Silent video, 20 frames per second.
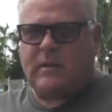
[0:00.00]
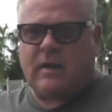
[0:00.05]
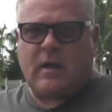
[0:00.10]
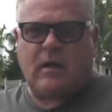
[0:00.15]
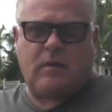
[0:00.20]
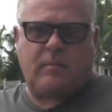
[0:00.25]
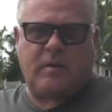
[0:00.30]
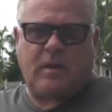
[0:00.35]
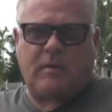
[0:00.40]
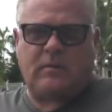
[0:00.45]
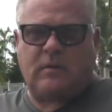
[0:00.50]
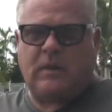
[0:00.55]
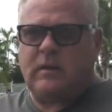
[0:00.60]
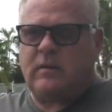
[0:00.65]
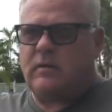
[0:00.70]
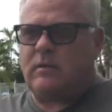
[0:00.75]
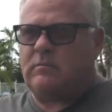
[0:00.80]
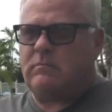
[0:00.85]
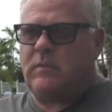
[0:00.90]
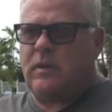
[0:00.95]
out about
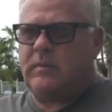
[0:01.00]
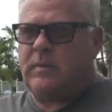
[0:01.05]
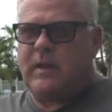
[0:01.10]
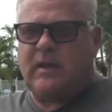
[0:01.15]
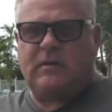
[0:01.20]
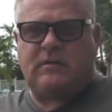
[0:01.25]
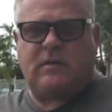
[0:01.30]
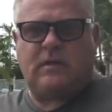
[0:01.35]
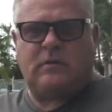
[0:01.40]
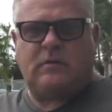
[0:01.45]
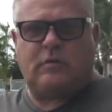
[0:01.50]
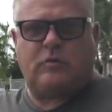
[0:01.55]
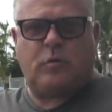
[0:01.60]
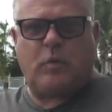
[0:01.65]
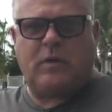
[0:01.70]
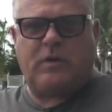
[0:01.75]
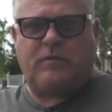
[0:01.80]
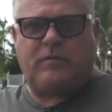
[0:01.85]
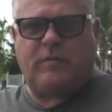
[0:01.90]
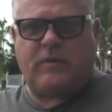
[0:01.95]
maybe 18 to
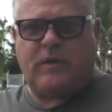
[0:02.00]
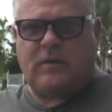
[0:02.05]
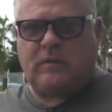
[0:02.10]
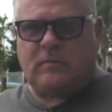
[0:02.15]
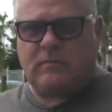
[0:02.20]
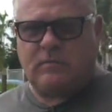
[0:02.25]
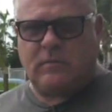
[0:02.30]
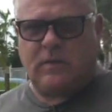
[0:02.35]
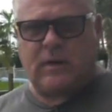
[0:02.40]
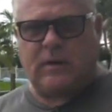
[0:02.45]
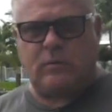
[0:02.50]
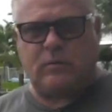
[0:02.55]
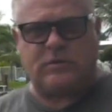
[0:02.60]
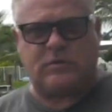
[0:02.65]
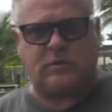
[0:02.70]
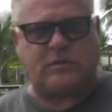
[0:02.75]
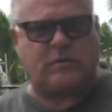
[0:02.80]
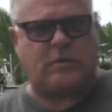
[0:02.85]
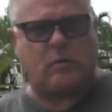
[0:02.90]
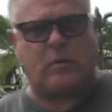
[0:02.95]
20 feet, and it was
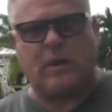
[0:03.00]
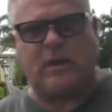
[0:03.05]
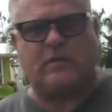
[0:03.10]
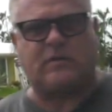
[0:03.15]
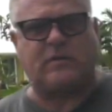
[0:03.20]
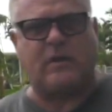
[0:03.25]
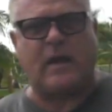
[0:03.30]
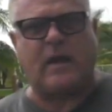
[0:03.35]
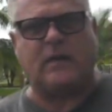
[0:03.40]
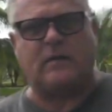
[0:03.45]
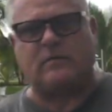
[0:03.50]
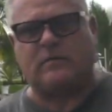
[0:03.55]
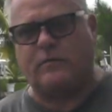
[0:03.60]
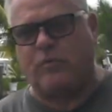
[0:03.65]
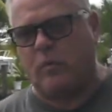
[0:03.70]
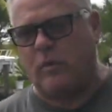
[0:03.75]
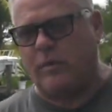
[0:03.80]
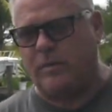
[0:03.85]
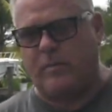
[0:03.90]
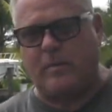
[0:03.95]
just the right size
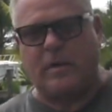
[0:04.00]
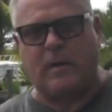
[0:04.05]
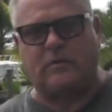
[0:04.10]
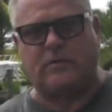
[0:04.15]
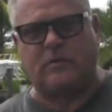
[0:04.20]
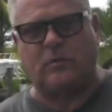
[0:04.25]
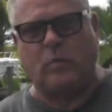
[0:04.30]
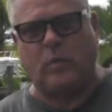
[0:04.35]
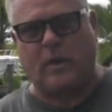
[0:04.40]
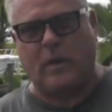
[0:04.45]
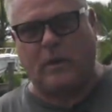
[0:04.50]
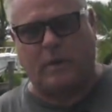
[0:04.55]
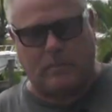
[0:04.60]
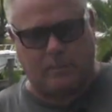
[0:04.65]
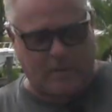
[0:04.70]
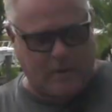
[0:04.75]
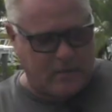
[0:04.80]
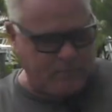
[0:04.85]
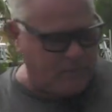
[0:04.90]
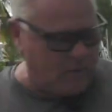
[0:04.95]
for the Boston Whaler.
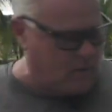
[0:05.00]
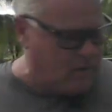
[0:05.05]
But